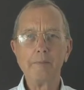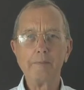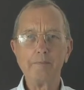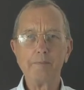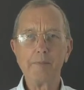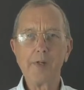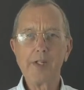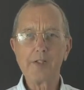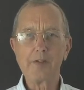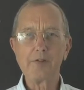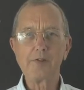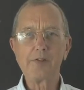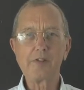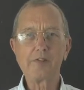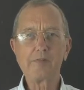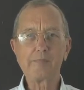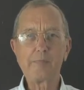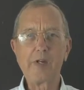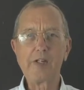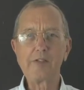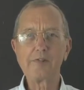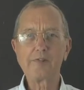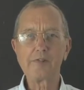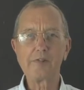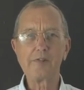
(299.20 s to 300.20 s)
Meter
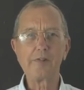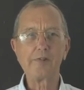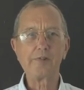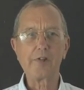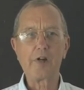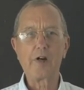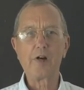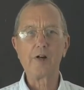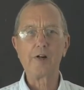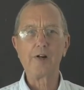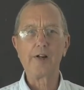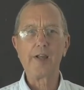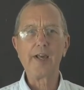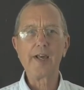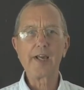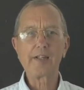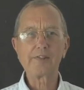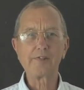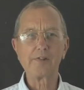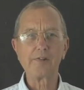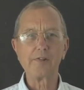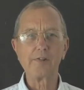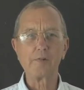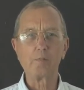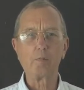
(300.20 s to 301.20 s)
dispensers are an
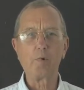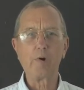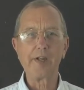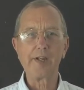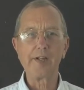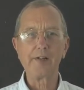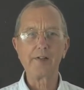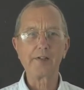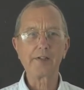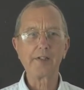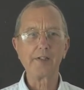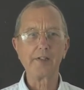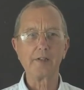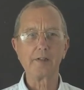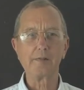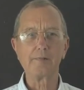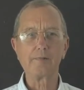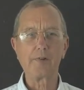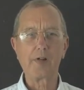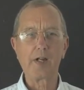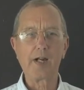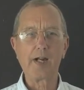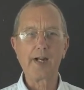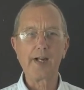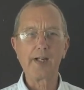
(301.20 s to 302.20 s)
excellent way to kill
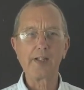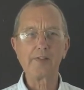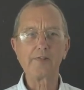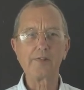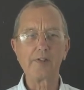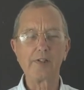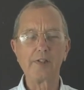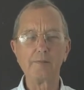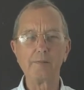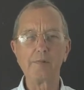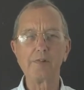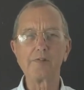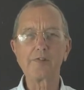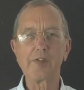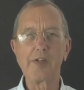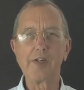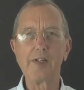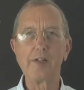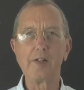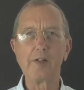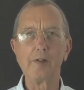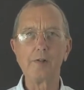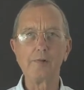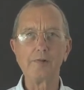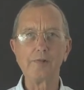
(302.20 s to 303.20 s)
flies and
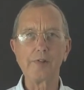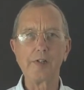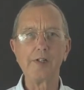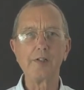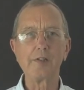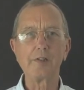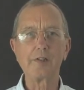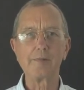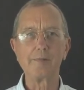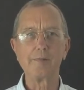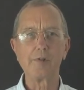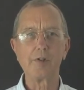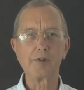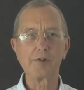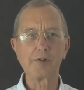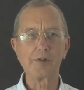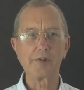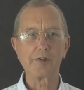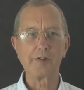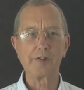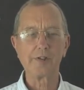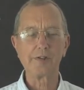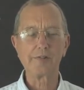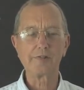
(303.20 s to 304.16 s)
mosquitoes in commercial